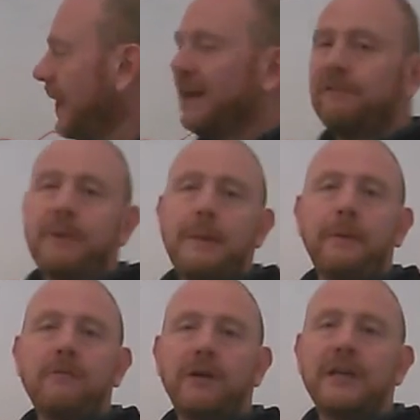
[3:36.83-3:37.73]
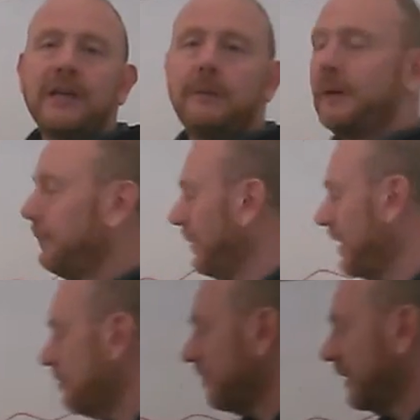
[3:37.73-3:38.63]
And if people are only going to be
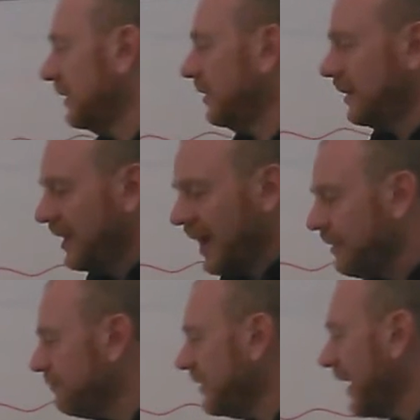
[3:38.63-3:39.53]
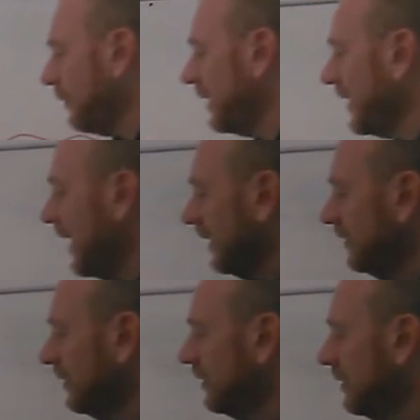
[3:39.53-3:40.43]
appearing every now and again,